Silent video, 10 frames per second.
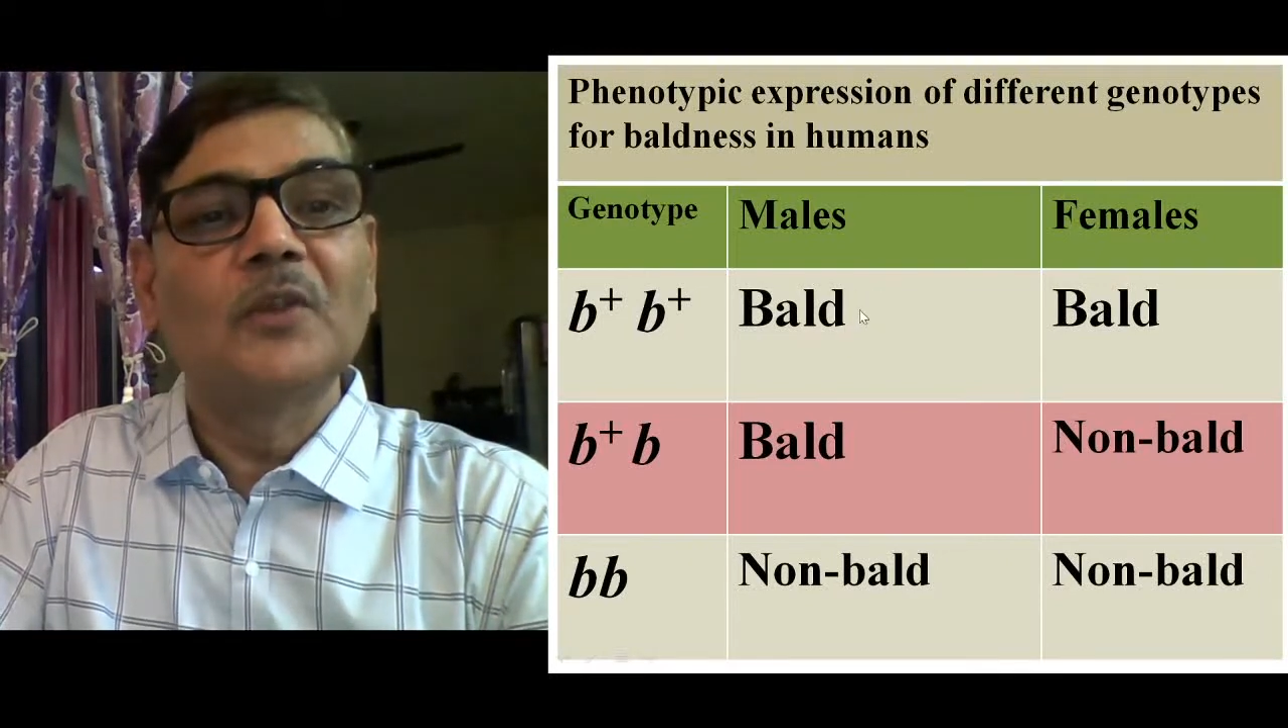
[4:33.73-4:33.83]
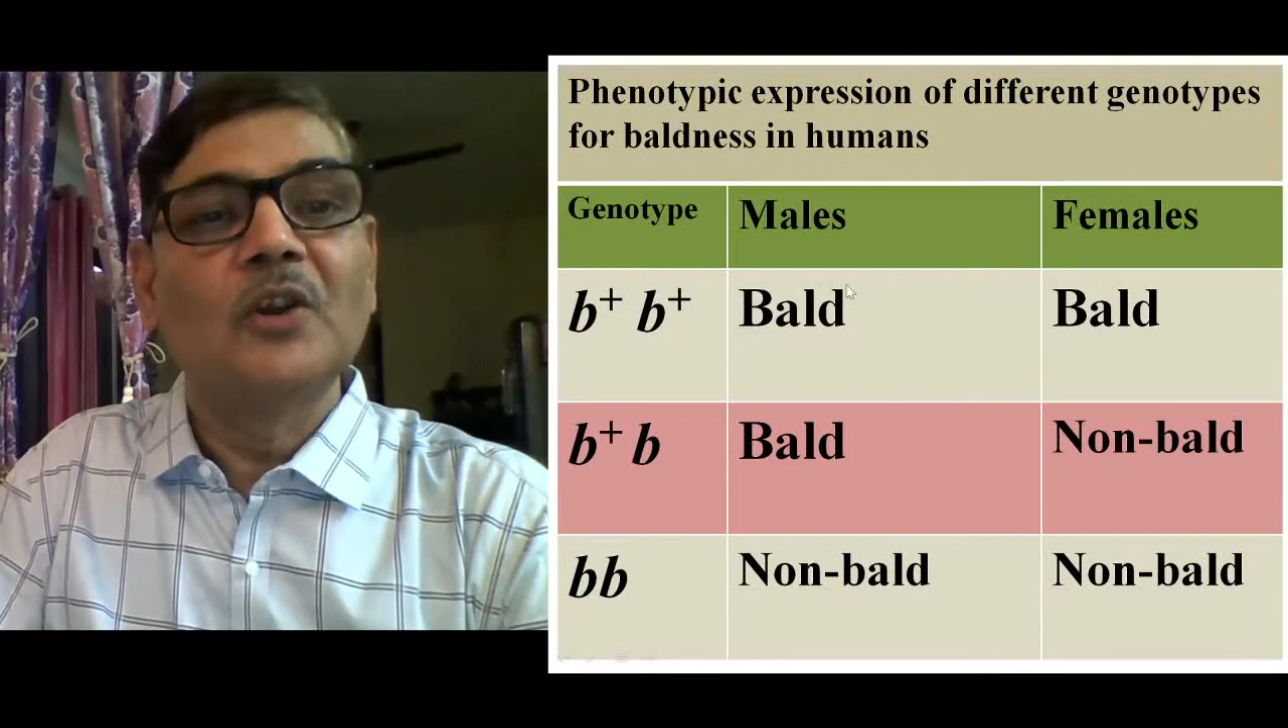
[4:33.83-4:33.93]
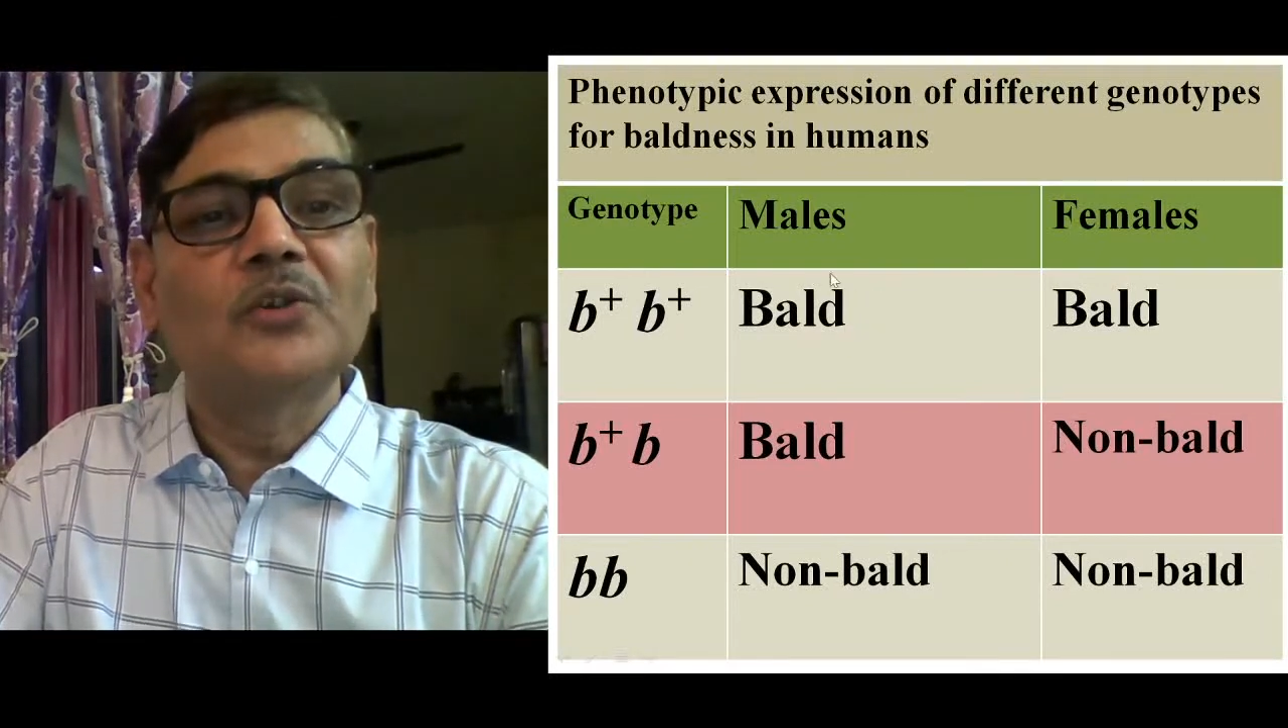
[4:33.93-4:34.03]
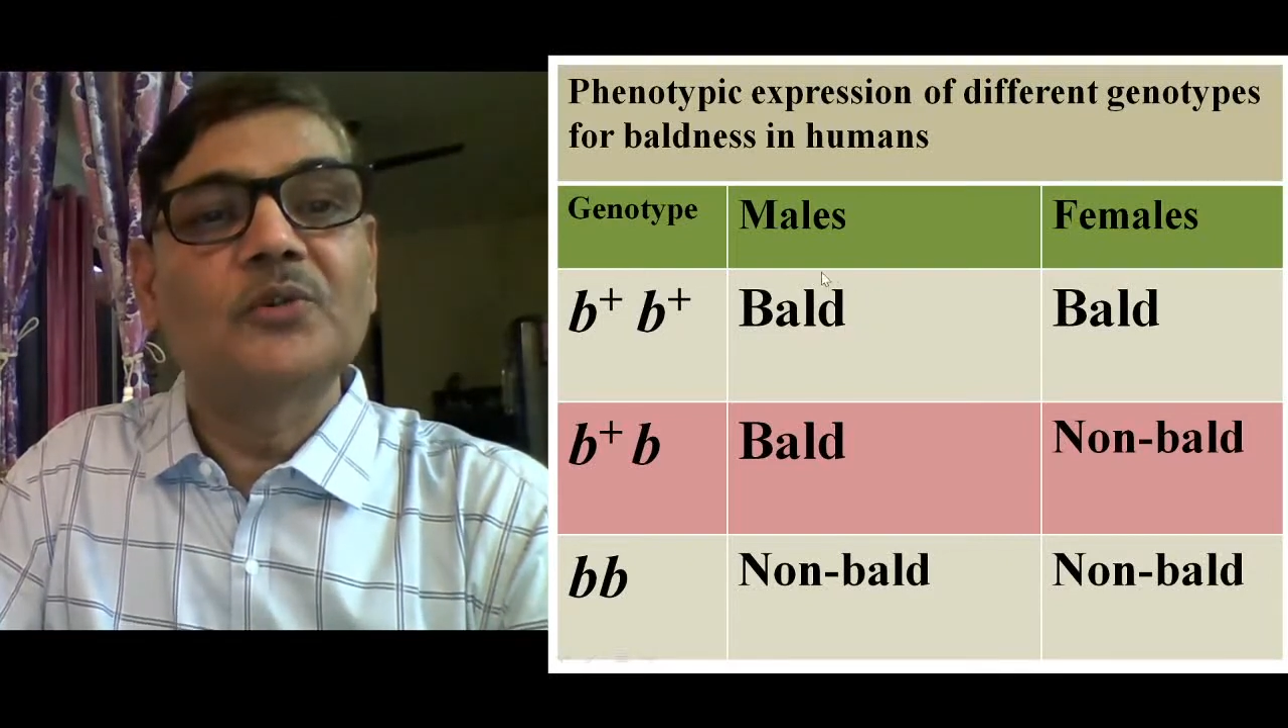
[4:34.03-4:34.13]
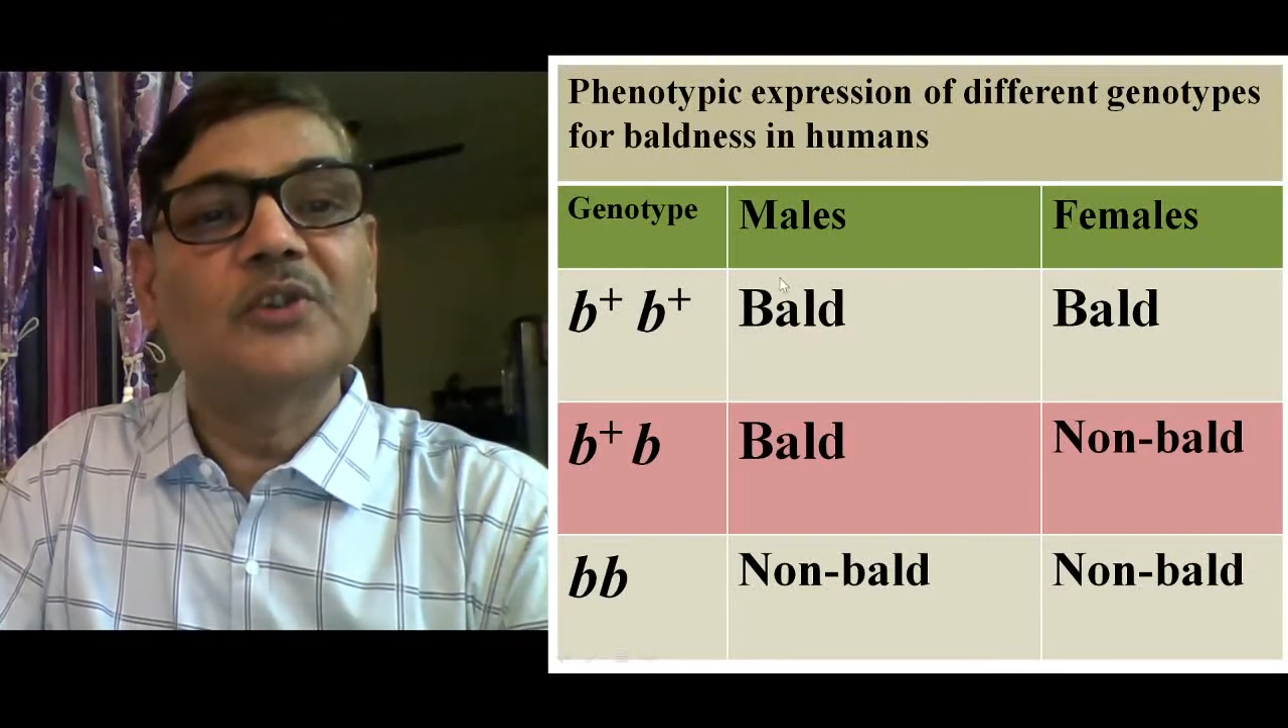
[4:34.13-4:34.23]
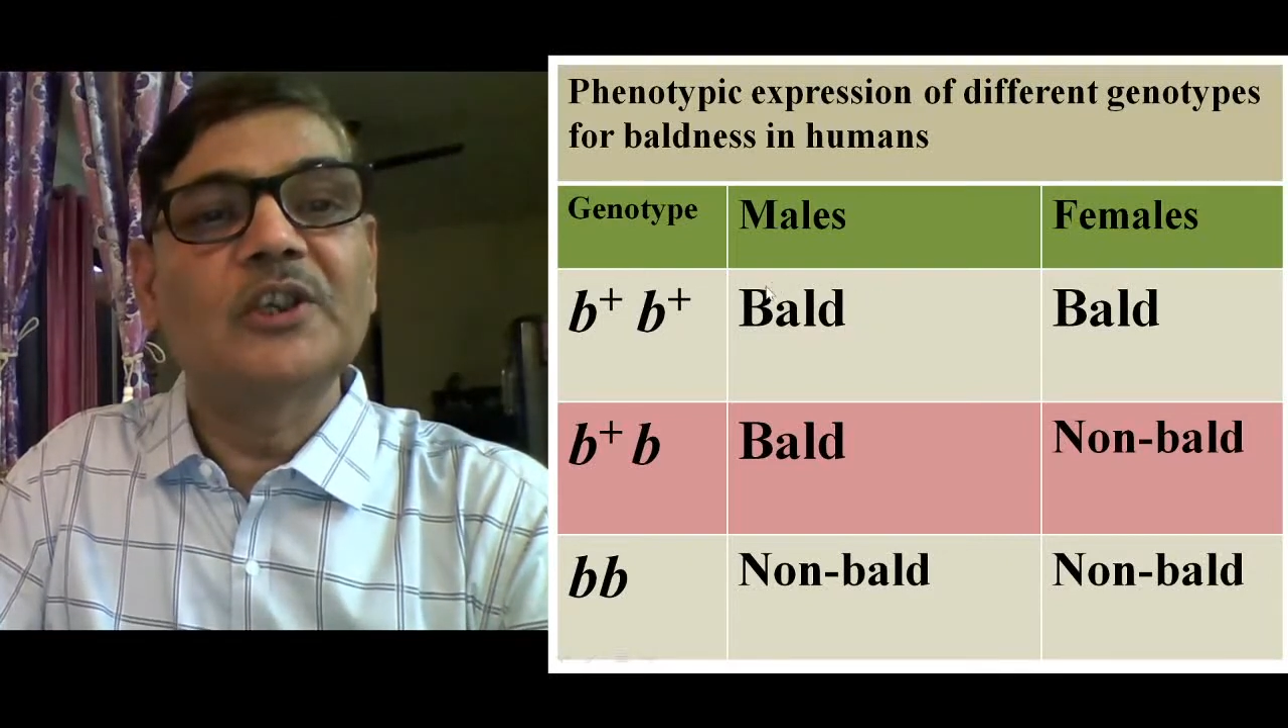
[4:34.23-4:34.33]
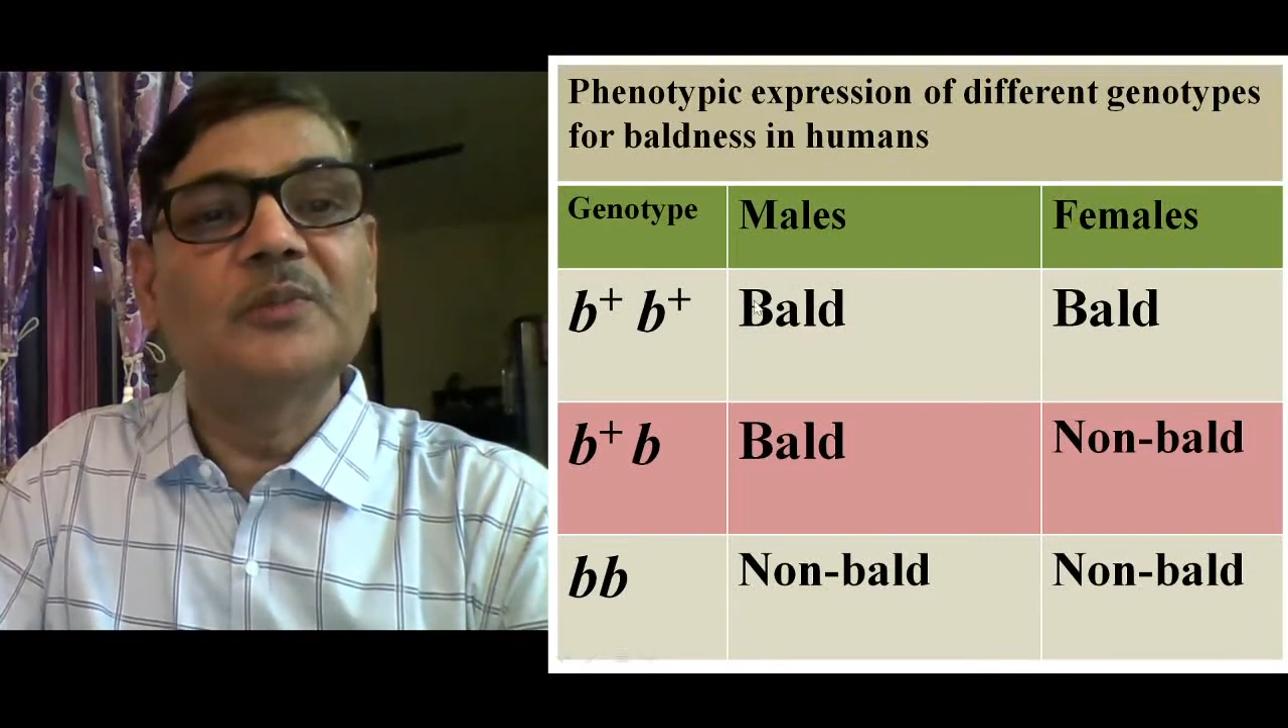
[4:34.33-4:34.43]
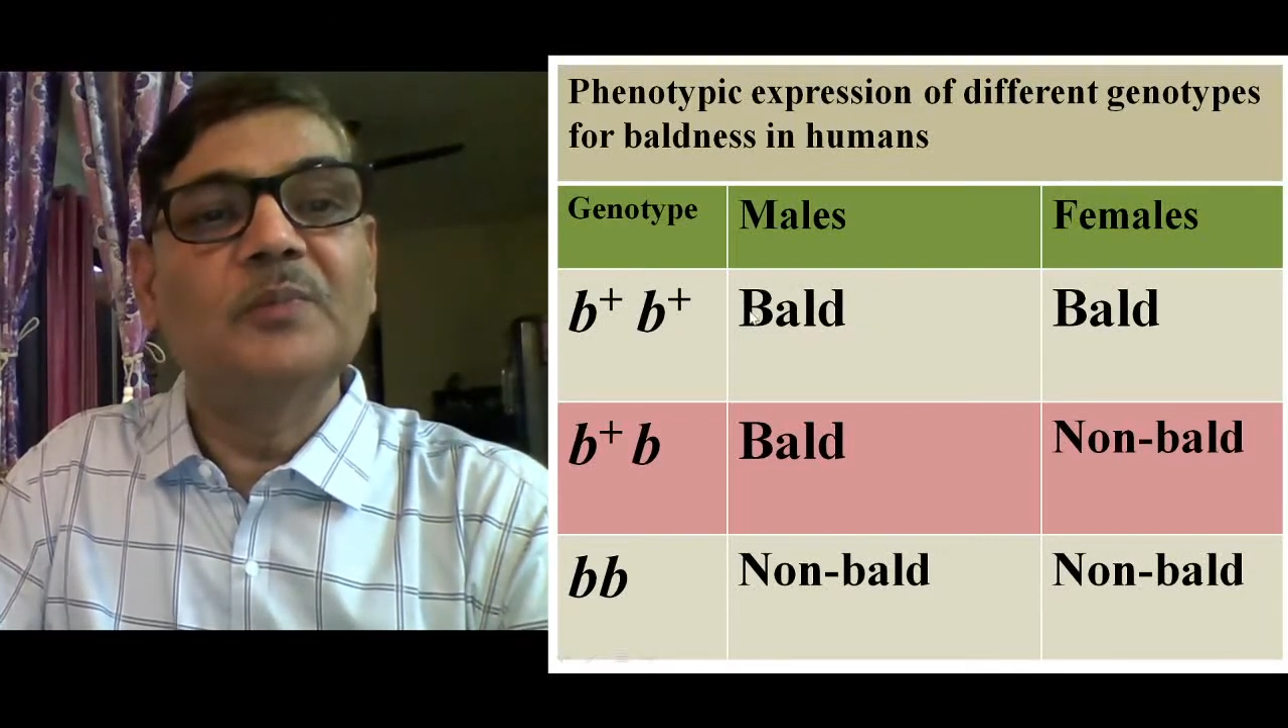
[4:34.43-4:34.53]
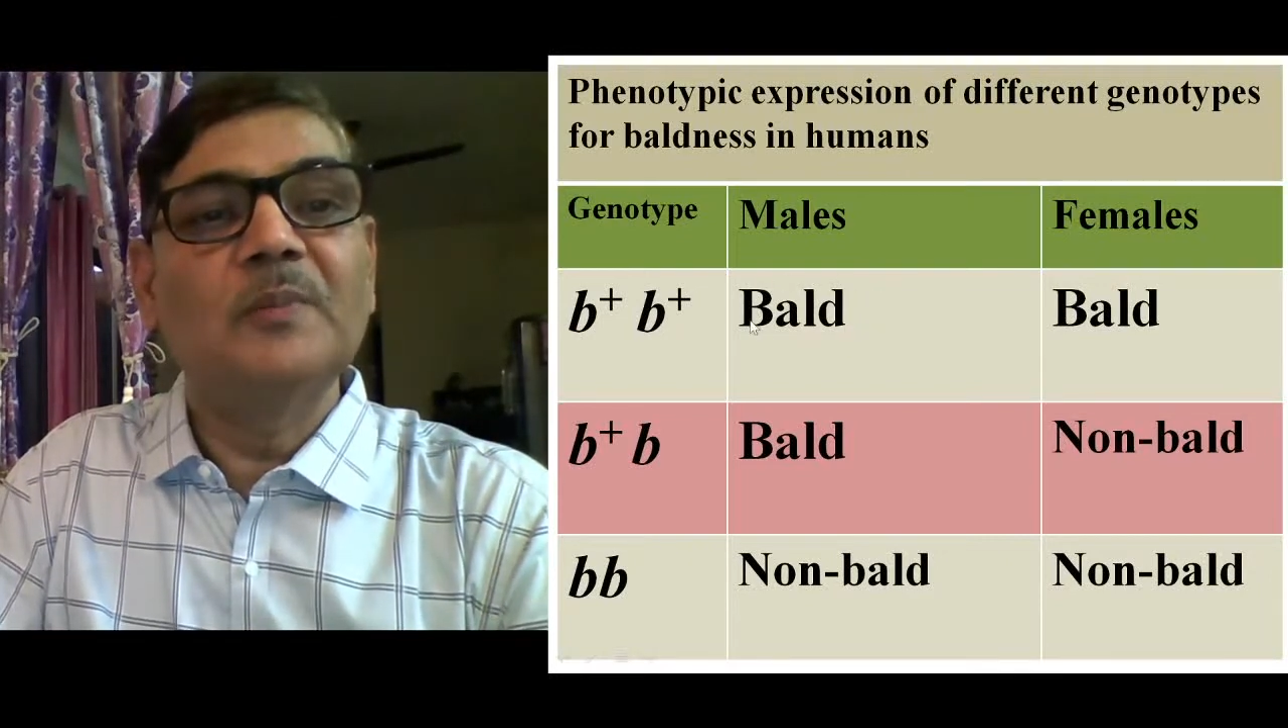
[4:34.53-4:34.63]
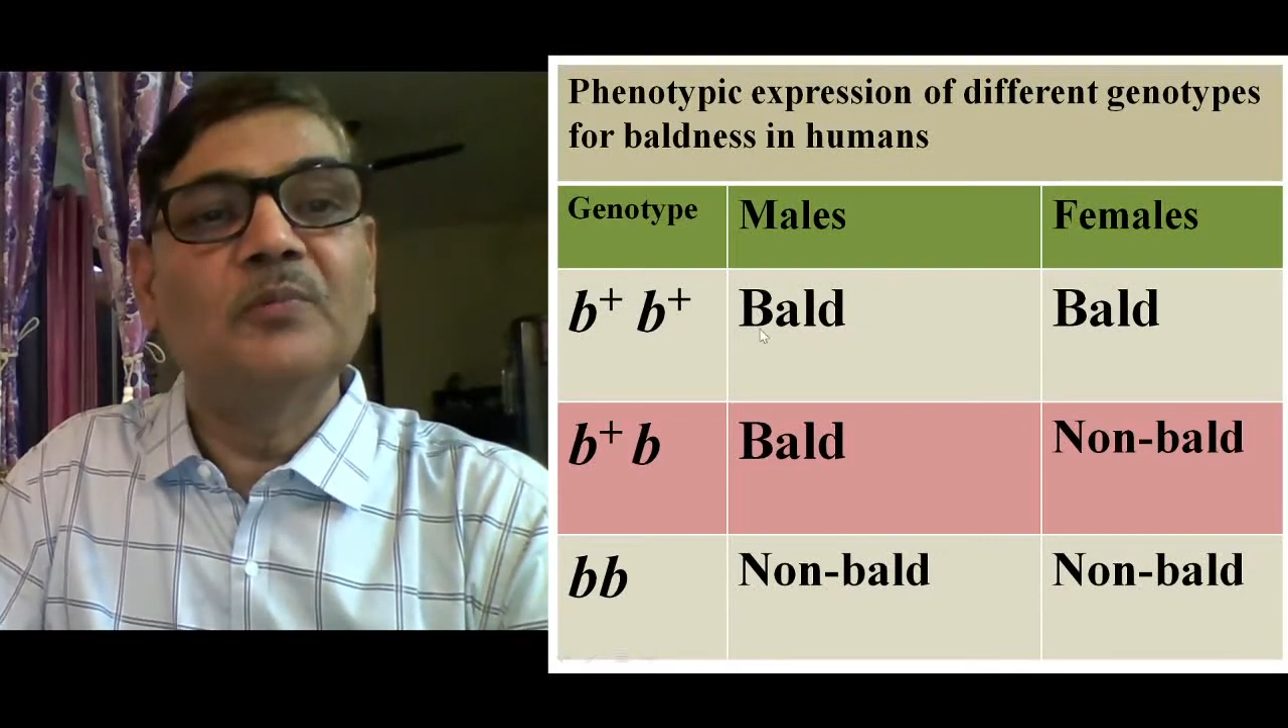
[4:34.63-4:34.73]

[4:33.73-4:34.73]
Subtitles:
So such people